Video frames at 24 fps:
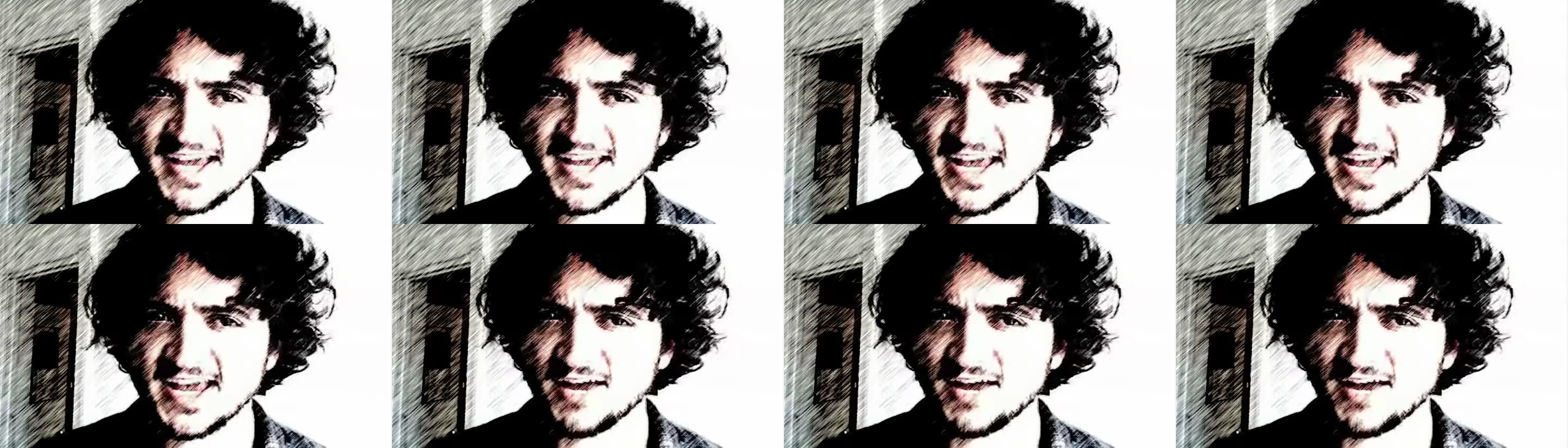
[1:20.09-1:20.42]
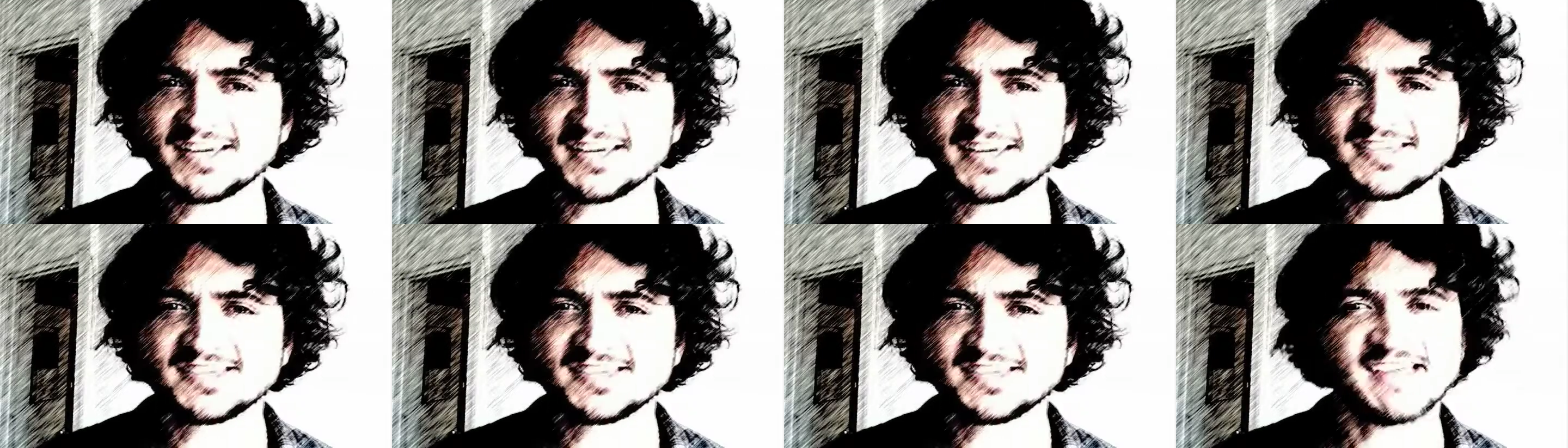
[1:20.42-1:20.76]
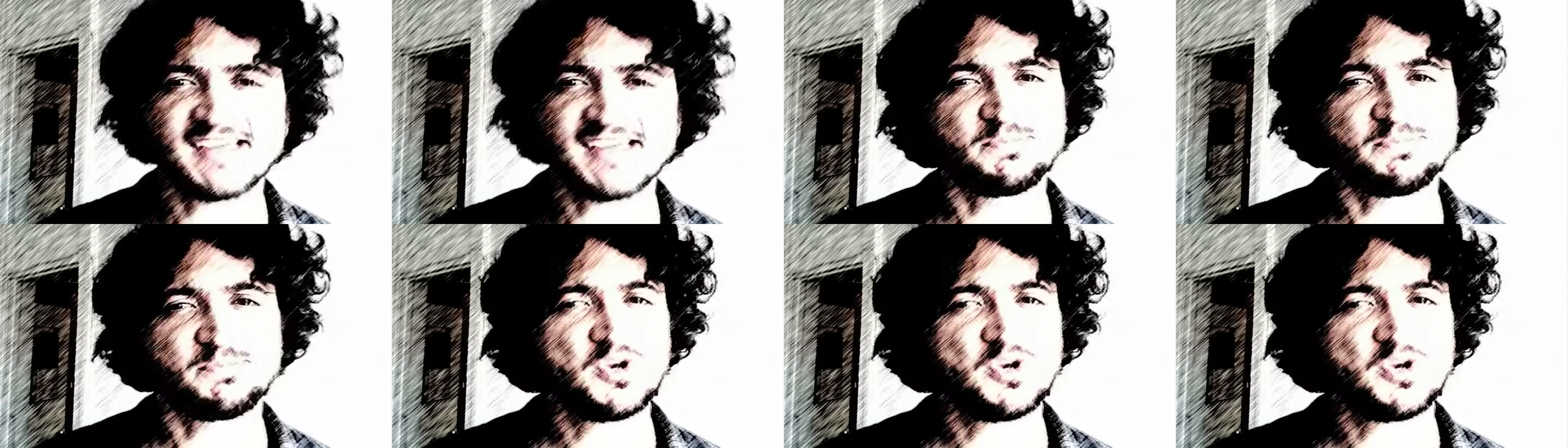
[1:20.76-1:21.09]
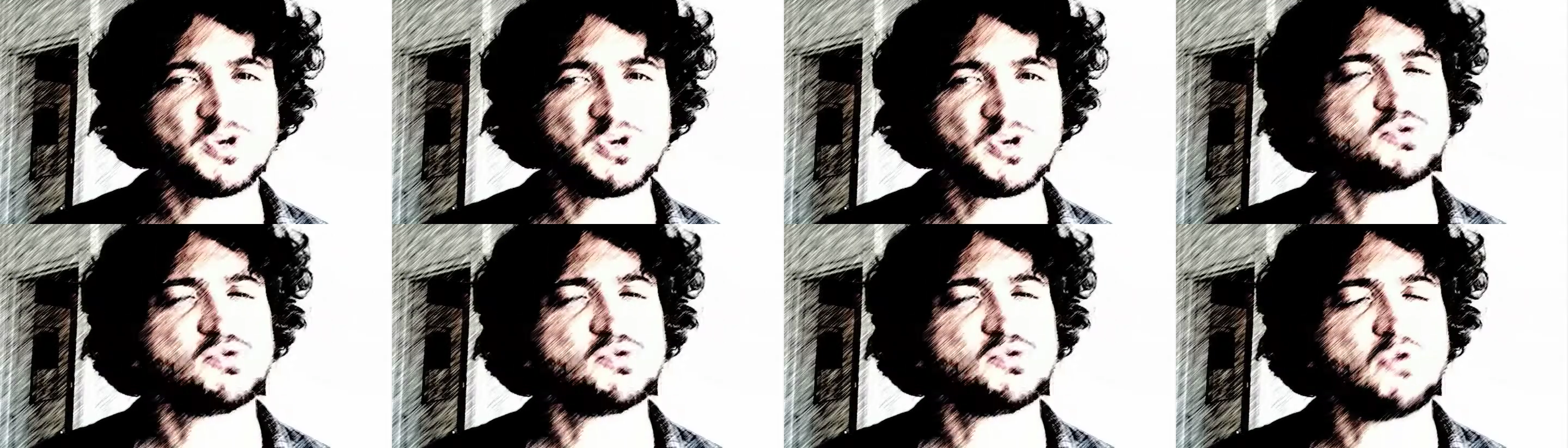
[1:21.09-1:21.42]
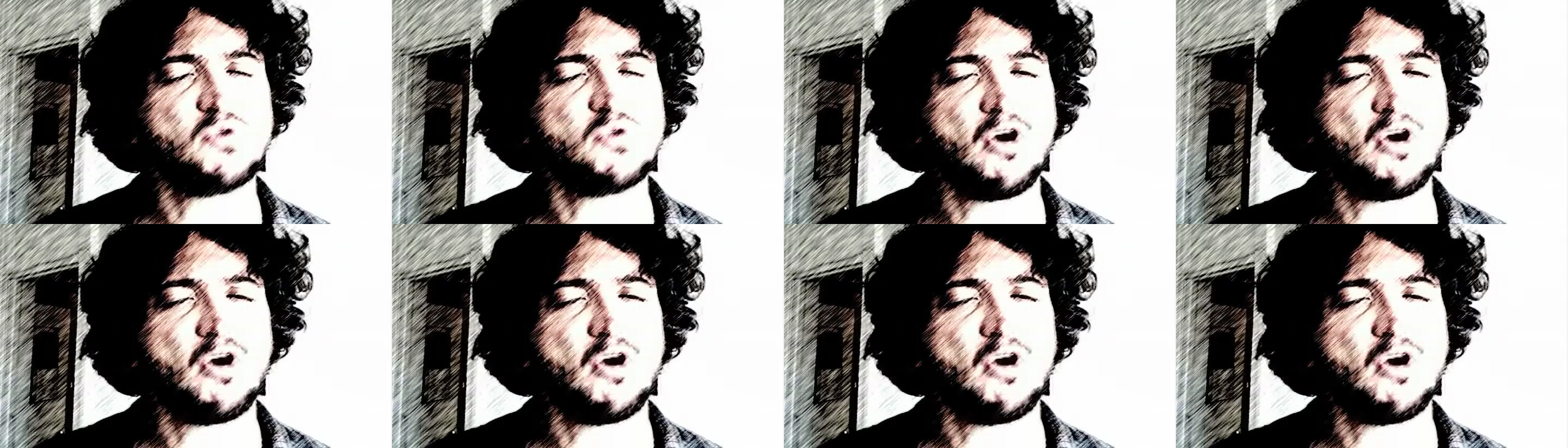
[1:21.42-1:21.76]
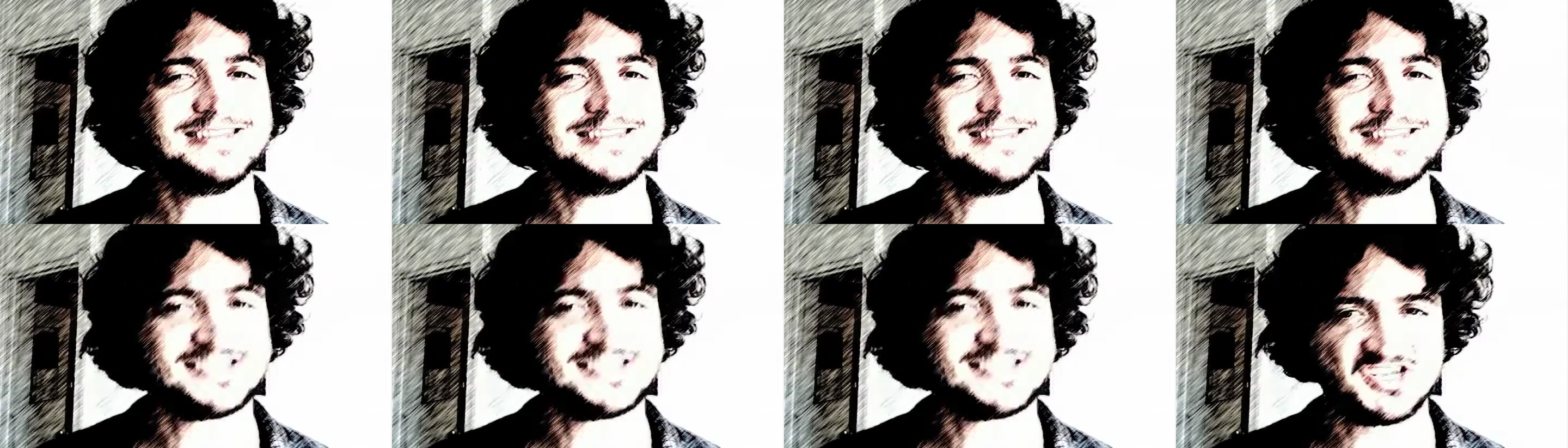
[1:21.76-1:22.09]
If we accept that we too
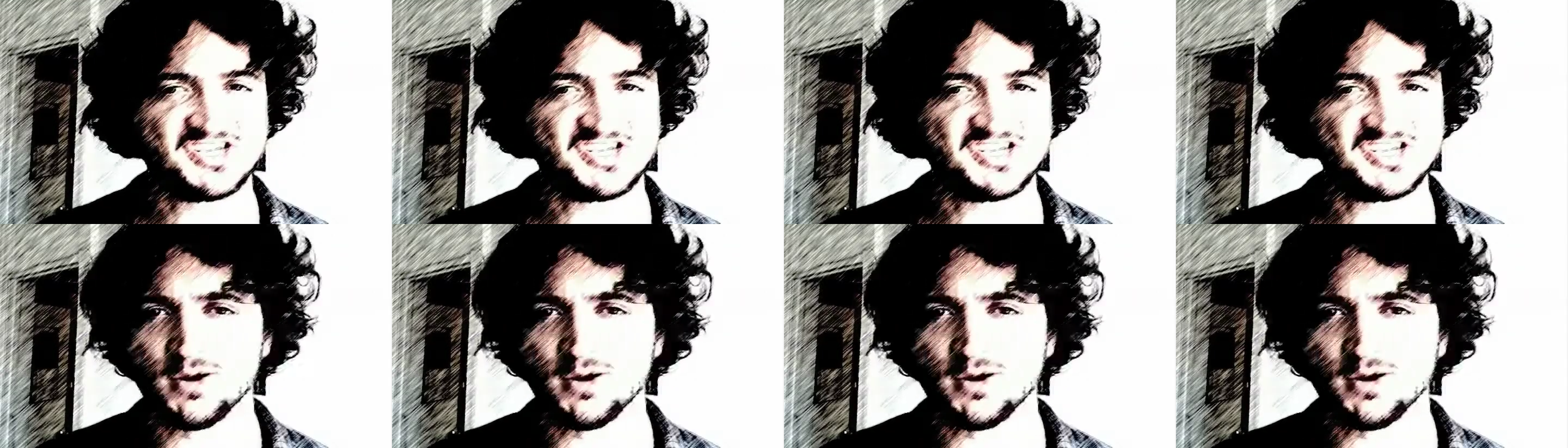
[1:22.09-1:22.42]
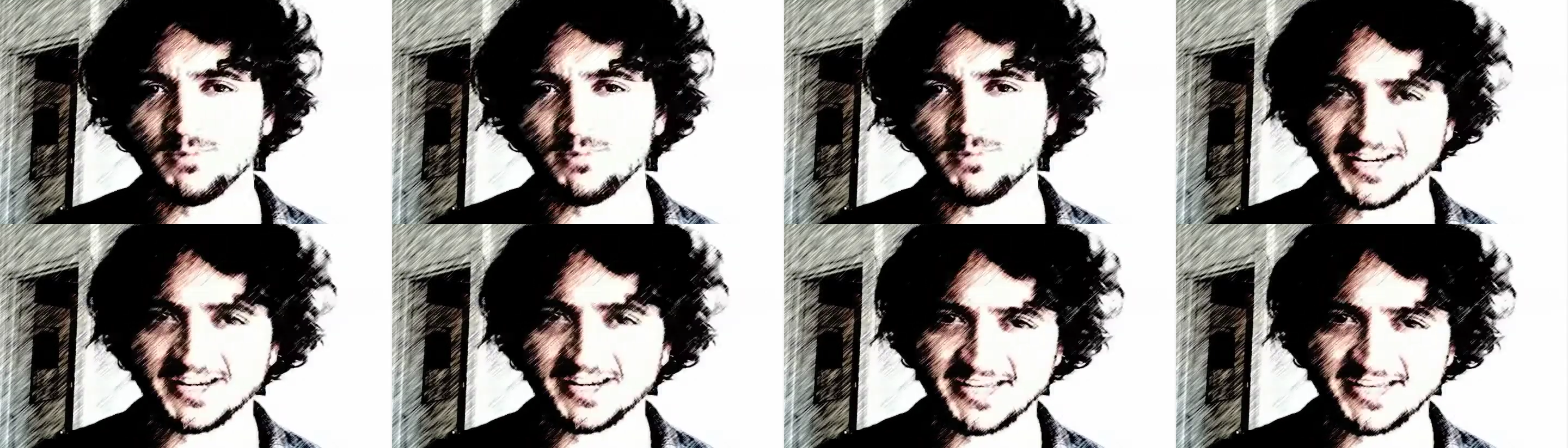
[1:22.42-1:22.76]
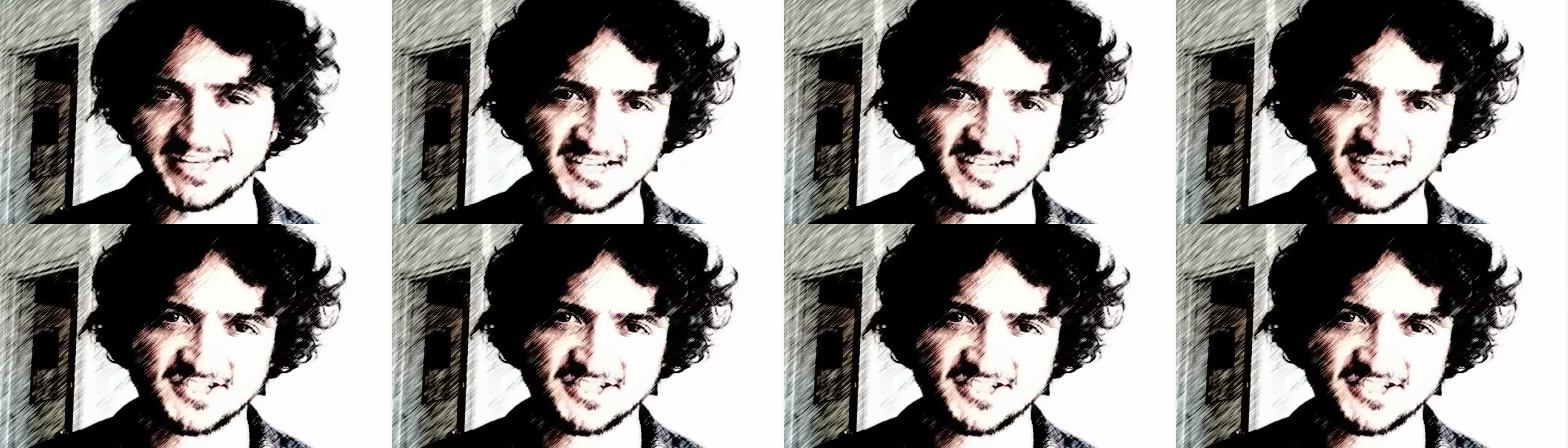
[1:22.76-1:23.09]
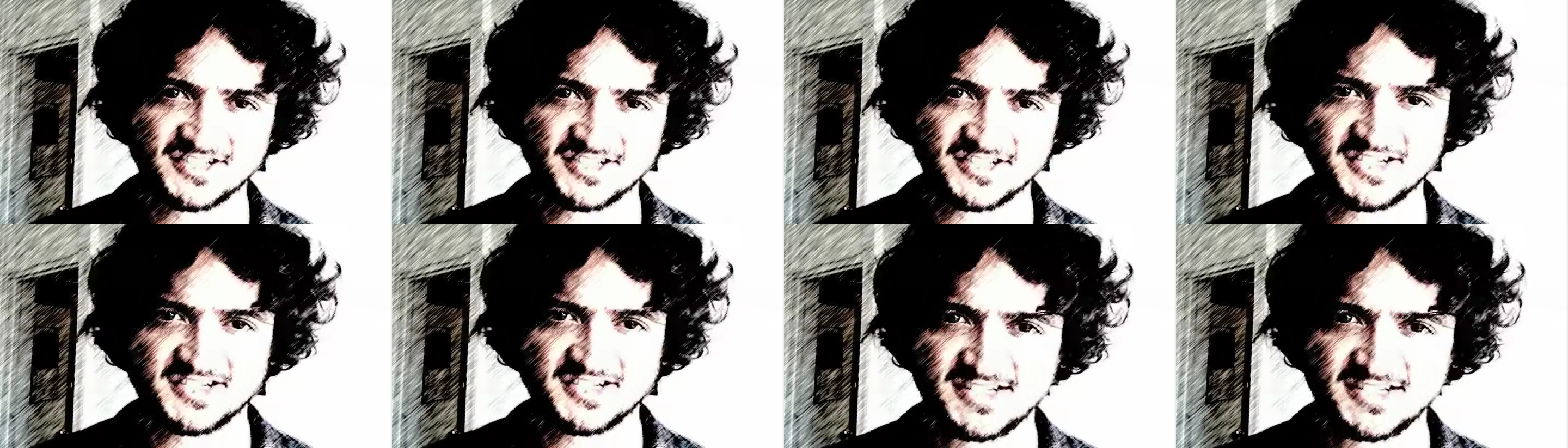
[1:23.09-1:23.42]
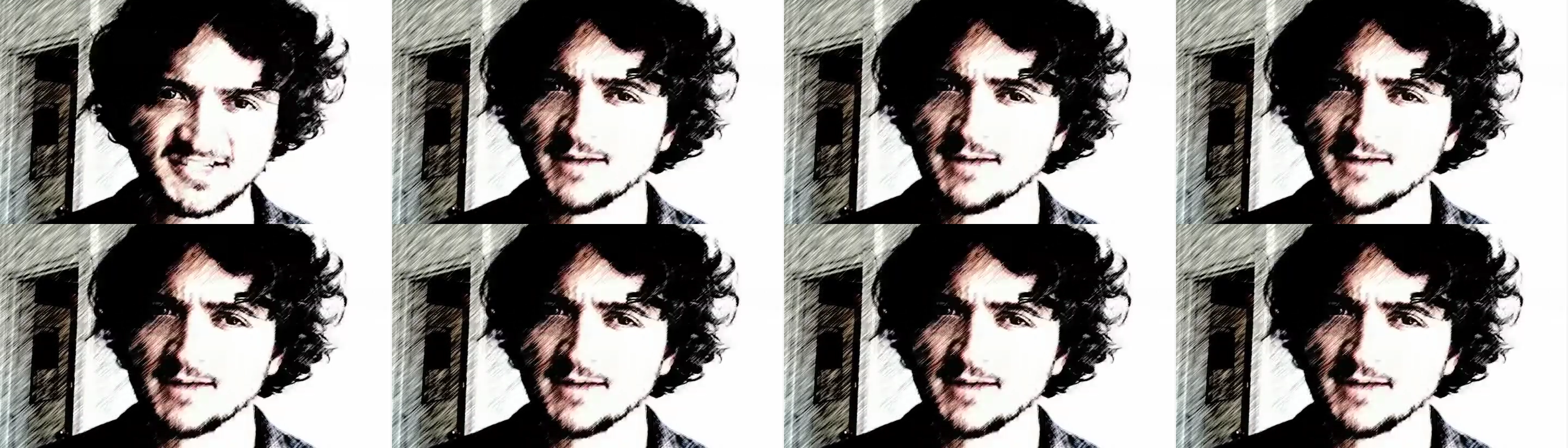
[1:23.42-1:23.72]
often listen to our monkey instincts,